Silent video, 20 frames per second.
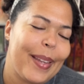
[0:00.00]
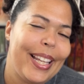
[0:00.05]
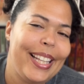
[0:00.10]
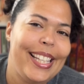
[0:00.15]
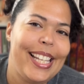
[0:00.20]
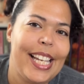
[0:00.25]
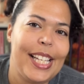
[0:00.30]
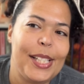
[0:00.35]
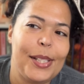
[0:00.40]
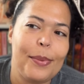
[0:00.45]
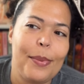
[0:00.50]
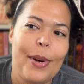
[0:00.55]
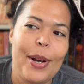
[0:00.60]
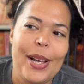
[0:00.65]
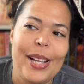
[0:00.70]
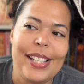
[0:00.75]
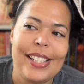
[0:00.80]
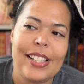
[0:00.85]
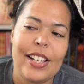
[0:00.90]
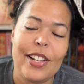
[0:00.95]
This
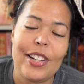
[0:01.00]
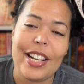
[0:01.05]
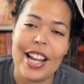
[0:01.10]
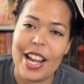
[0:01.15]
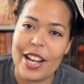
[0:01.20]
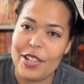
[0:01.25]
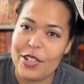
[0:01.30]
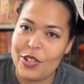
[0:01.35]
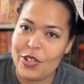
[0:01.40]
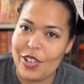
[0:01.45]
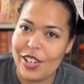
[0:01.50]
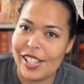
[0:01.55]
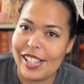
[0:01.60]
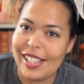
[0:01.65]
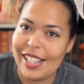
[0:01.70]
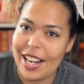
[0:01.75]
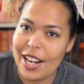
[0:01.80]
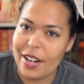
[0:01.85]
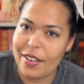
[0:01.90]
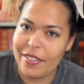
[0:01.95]
was an
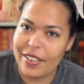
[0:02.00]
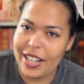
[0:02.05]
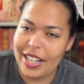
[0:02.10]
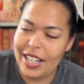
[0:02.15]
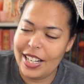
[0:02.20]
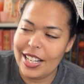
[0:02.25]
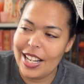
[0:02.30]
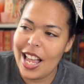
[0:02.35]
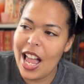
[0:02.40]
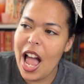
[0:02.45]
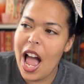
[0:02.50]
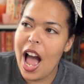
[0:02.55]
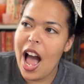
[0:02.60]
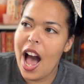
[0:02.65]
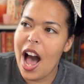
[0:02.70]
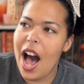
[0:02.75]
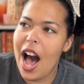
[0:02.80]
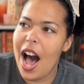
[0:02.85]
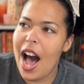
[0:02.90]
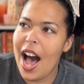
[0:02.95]
interesting read.
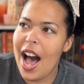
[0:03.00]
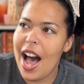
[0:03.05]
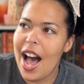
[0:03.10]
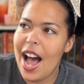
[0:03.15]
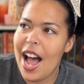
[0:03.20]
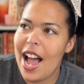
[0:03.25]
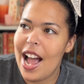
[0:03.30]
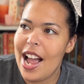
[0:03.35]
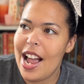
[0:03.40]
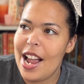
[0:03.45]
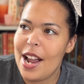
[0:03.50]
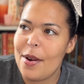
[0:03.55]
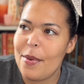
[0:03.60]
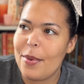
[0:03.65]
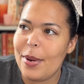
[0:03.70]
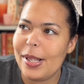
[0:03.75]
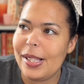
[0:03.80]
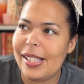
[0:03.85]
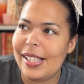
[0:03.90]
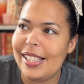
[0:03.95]
I
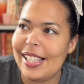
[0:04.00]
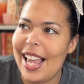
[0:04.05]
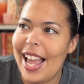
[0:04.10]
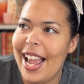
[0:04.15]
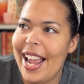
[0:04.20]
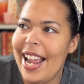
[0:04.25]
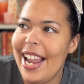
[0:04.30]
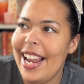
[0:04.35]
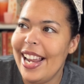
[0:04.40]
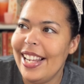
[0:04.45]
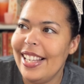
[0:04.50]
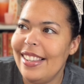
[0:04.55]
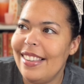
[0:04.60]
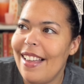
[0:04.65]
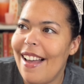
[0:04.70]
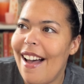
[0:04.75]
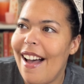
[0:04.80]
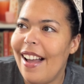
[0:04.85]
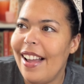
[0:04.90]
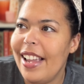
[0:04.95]
would say
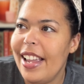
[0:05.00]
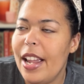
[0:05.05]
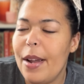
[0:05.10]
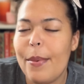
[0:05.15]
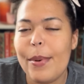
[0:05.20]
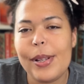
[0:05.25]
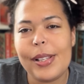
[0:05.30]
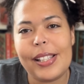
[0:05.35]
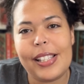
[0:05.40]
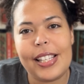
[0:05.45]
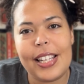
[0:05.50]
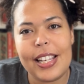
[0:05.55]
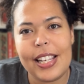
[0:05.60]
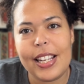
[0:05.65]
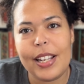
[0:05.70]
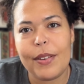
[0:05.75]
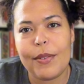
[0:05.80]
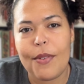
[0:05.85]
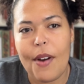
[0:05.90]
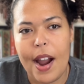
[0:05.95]
that it was
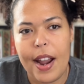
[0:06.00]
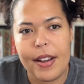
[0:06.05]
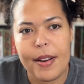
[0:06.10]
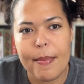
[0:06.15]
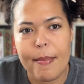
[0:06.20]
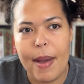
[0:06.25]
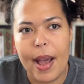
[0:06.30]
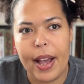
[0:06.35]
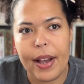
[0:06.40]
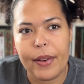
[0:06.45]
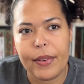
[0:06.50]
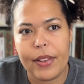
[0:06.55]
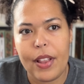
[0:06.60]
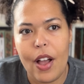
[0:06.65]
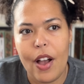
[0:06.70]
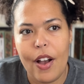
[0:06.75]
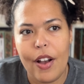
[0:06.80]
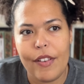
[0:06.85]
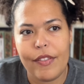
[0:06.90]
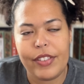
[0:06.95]
the right amount
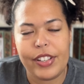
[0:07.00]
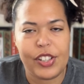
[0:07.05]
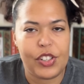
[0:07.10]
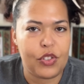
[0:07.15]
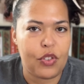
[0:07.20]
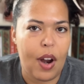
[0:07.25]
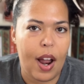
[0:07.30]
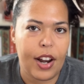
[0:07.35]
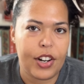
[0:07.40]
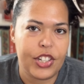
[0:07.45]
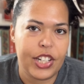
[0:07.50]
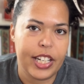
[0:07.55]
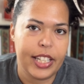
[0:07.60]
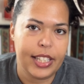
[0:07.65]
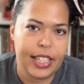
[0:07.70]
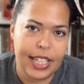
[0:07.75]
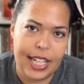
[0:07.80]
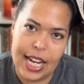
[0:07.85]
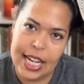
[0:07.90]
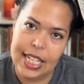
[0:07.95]
of distraction
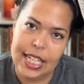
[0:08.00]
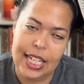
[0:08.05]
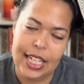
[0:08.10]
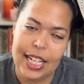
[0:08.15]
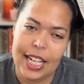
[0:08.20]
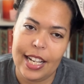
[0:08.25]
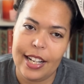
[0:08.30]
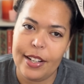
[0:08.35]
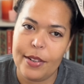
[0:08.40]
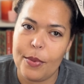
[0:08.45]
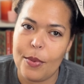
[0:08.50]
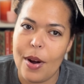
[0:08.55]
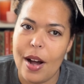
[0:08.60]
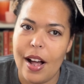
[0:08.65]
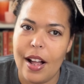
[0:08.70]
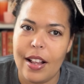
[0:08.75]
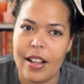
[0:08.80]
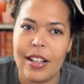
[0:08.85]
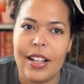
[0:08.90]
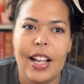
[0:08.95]
that I needed
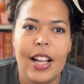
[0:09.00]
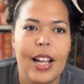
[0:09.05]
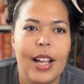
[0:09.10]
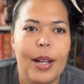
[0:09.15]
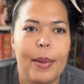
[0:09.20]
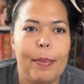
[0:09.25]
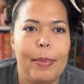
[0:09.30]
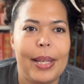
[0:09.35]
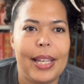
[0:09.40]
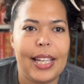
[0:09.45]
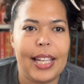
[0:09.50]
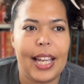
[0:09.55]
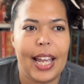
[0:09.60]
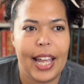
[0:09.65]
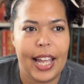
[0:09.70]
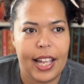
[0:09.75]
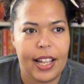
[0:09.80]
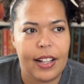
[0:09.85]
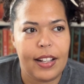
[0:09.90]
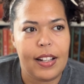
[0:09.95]
while being
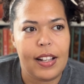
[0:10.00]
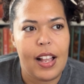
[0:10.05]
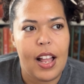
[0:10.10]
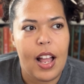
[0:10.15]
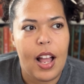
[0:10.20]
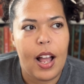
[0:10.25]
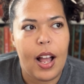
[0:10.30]
ill.